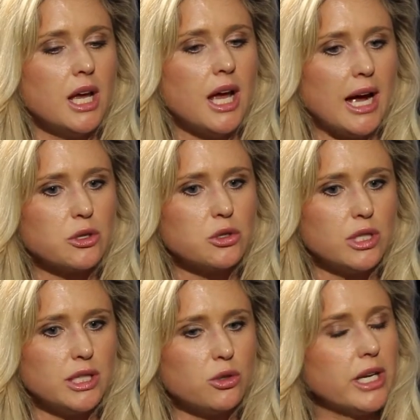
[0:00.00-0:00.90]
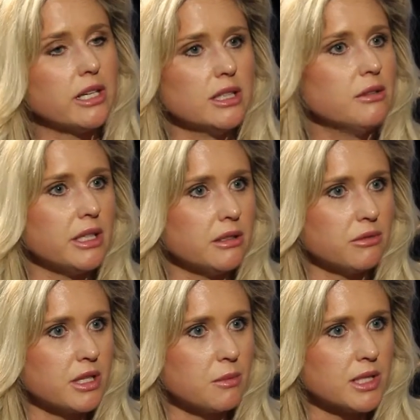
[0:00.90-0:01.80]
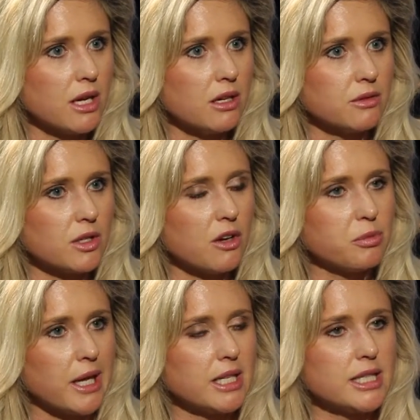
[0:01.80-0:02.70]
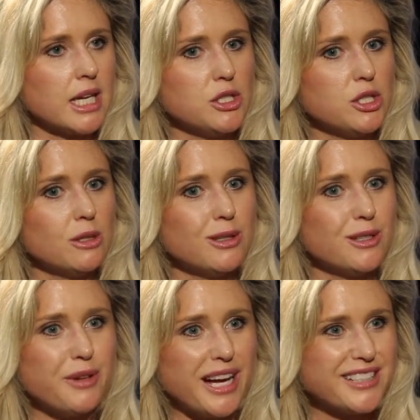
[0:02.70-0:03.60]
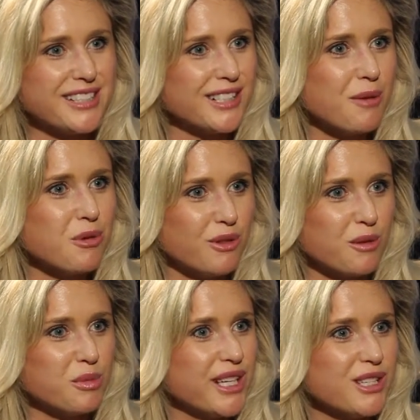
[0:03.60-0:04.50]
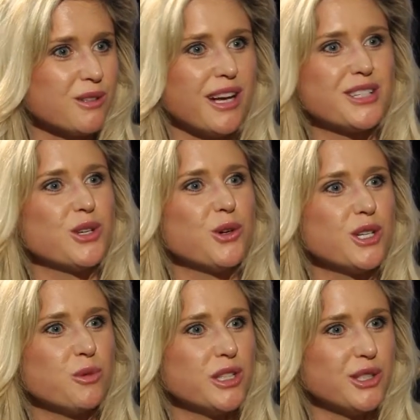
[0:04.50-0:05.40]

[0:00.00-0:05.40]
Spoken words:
actually create a living for themselves off PlanetSide 2, and the fact is a couple of our players have actually already quit their